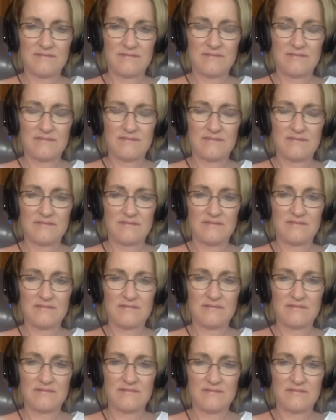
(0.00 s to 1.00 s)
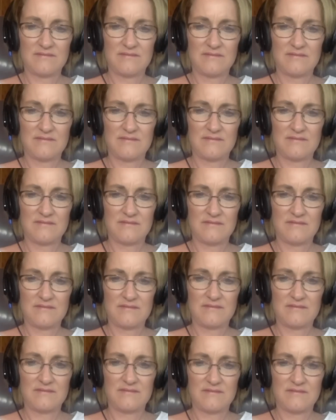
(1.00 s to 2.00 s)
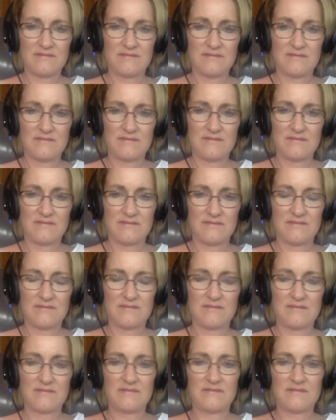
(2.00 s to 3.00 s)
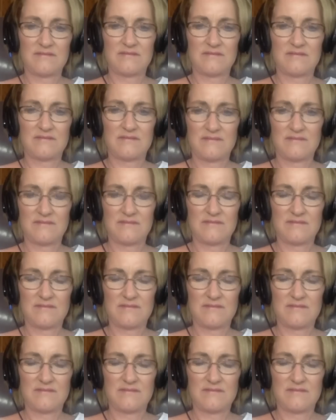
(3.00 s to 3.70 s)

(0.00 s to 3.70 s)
(not speaking)